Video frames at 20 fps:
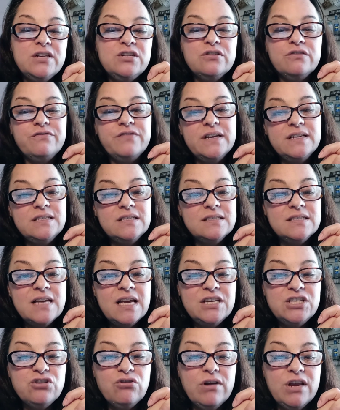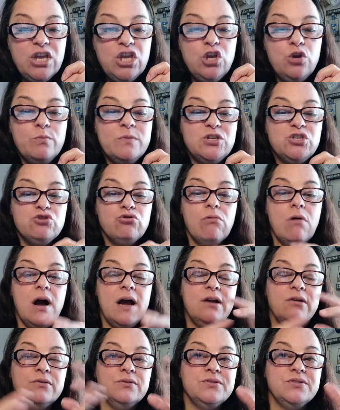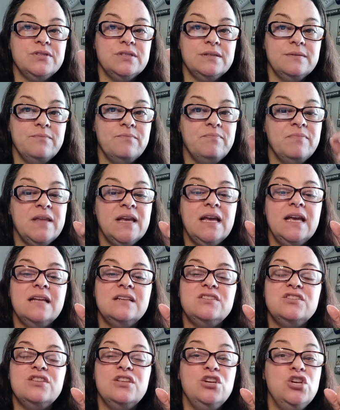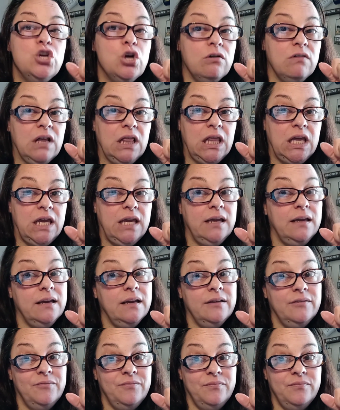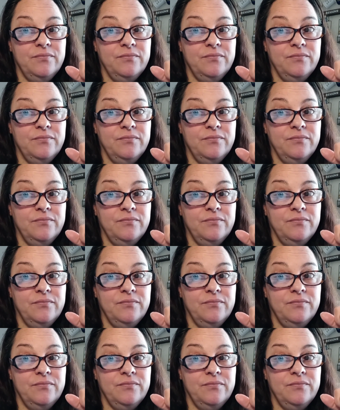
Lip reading: interfaces entering human trials. It's the Neuralink.